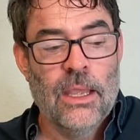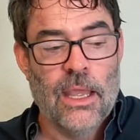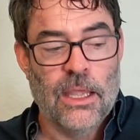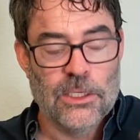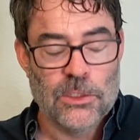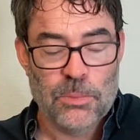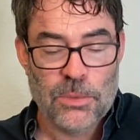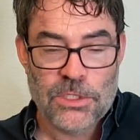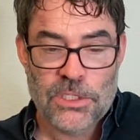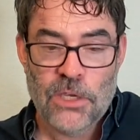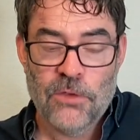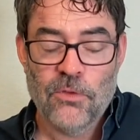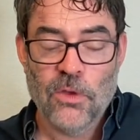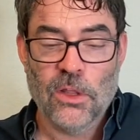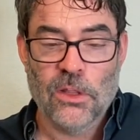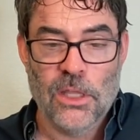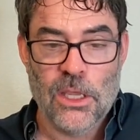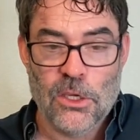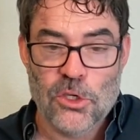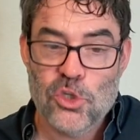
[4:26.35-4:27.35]
And
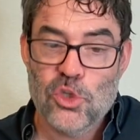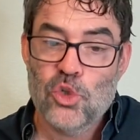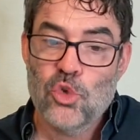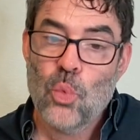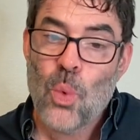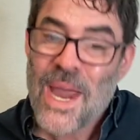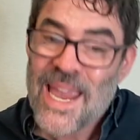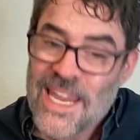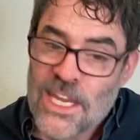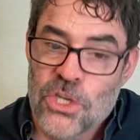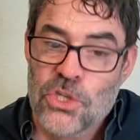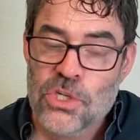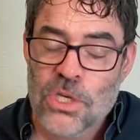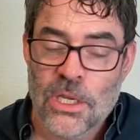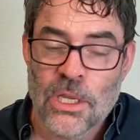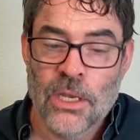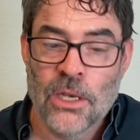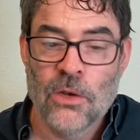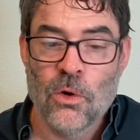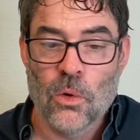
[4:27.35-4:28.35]
specifically,
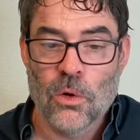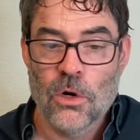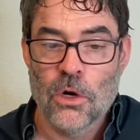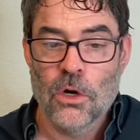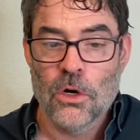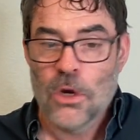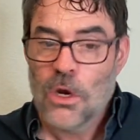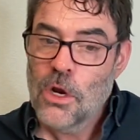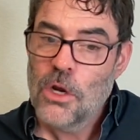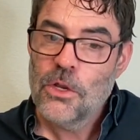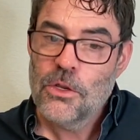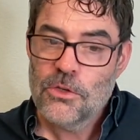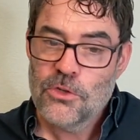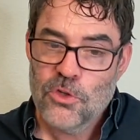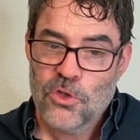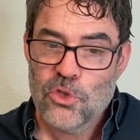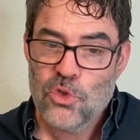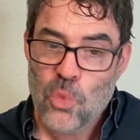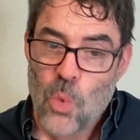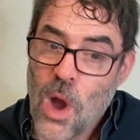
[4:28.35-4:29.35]
suasion or
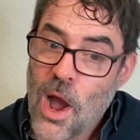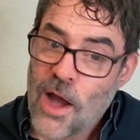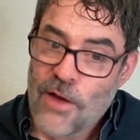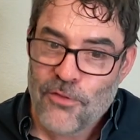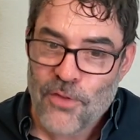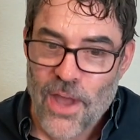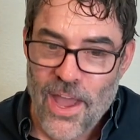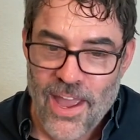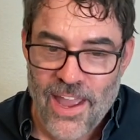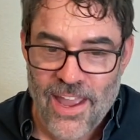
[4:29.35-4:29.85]
suave